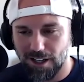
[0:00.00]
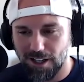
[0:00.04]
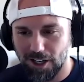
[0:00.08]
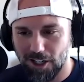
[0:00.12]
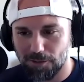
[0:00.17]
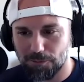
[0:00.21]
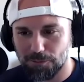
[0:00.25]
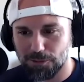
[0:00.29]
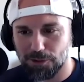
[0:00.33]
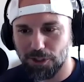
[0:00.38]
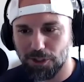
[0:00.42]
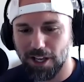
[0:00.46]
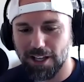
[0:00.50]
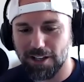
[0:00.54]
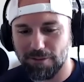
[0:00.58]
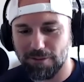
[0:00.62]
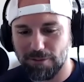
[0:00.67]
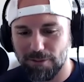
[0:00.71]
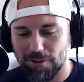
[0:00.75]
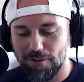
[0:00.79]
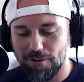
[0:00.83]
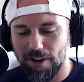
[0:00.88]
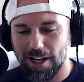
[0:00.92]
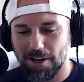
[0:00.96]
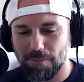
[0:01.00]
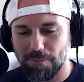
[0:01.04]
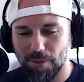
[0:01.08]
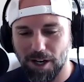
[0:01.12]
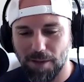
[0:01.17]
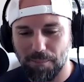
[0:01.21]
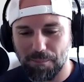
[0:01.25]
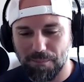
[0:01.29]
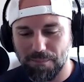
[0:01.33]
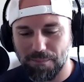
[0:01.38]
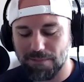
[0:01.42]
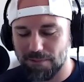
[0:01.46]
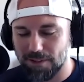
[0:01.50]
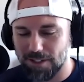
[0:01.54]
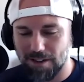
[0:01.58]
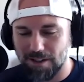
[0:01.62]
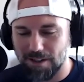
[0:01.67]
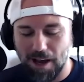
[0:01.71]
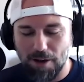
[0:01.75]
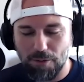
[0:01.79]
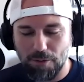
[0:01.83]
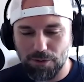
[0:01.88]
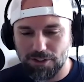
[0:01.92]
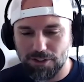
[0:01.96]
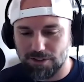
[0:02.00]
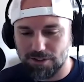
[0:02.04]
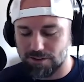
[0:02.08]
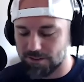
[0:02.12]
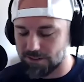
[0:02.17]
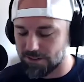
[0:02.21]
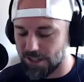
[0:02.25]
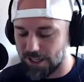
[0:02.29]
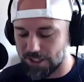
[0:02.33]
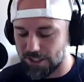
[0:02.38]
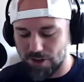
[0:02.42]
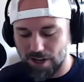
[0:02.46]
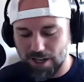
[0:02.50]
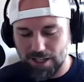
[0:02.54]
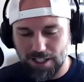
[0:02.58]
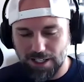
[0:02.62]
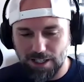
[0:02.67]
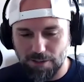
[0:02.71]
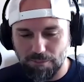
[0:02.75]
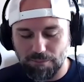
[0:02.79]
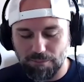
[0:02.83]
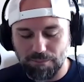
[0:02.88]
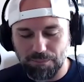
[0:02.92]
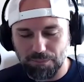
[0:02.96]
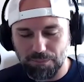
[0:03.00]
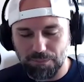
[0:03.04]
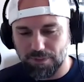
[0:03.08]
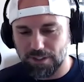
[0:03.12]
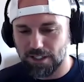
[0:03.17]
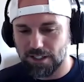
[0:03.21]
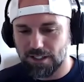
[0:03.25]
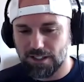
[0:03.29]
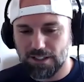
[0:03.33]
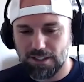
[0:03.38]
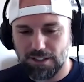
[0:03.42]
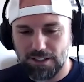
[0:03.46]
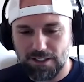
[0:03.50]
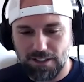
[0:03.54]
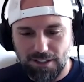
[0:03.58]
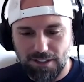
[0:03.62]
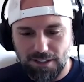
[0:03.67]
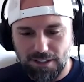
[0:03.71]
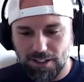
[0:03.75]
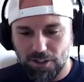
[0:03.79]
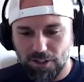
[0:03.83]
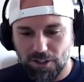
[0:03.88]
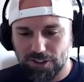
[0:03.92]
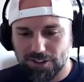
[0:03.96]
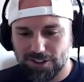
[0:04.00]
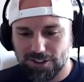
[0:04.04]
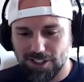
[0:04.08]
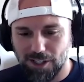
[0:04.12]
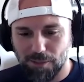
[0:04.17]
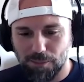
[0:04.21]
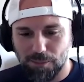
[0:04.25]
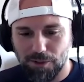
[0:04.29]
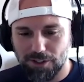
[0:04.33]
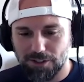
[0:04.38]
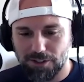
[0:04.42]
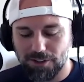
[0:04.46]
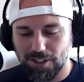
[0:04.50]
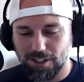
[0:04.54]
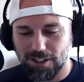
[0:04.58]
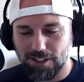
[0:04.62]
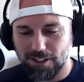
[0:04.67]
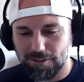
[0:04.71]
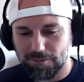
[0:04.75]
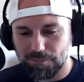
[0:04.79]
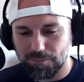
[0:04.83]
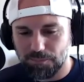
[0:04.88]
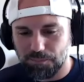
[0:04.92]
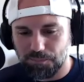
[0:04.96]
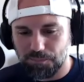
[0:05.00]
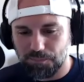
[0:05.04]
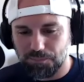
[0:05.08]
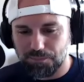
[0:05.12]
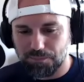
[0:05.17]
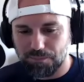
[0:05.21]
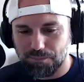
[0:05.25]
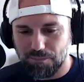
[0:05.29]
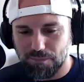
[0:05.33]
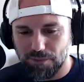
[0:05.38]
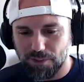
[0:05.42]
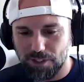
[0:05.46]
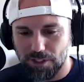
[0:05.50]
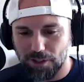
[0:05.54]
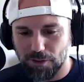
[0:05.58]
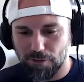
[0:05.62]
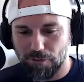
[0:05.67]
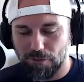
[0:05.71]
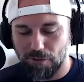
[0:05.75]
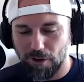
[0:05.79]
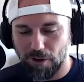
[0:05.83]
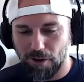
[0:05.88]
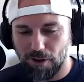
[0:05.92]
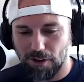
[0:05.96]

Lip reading: so yeah, we've had him up. I try to get him, this summer and fall.